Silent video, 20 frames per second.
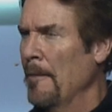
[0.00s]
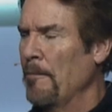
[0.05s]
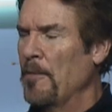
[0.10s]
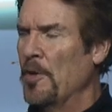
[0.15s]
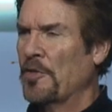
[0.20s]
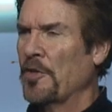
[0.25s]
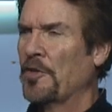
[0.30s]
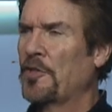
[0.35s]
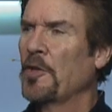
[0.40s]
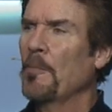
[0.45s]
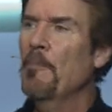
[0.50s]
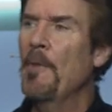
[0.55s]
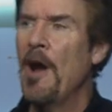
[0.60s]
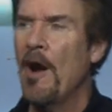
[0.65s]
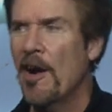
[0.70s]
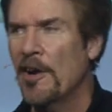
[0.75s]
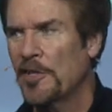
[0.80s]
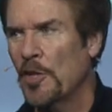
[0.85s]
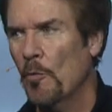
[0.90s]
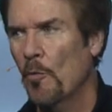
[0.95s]
There's a
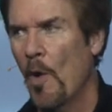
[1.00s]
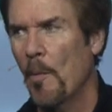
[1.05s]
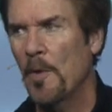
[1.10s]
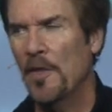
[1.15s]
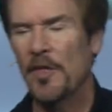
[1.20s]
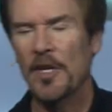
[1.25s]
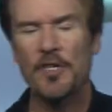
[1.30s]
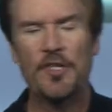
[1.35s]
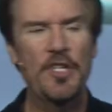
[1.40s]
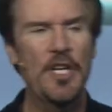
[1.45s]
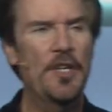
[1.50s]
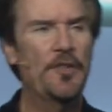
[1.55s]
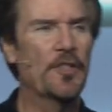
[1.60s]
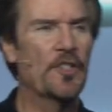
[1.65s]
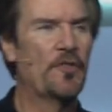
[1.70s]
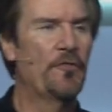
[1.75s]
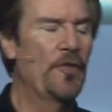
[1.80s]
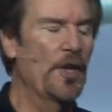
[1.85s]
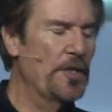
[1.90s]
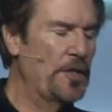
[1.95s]
Samaritan woman that
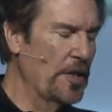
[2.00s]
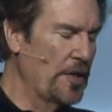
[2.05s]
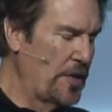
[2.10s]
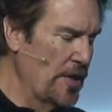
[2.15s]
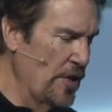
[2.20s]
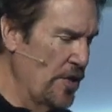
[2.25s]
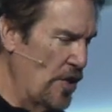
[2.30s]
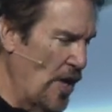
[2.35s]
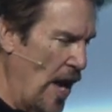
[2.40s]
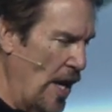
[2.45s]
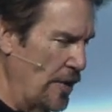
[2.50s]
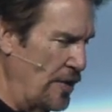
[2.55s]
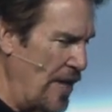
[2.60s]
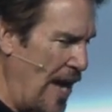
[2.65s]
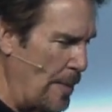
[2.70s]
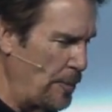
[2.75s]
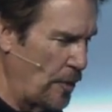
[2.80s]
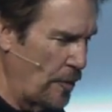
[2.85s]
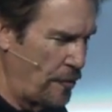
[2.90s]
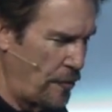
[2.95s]
Jesus visits in John
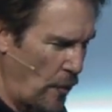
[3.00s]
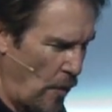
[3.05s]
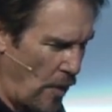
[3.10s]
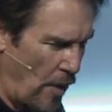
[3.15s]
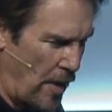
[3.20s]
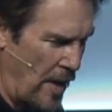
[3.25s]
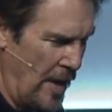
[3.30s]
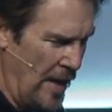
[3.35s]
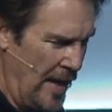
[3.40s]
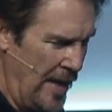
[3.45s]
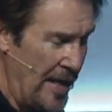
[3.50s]
chapter 4.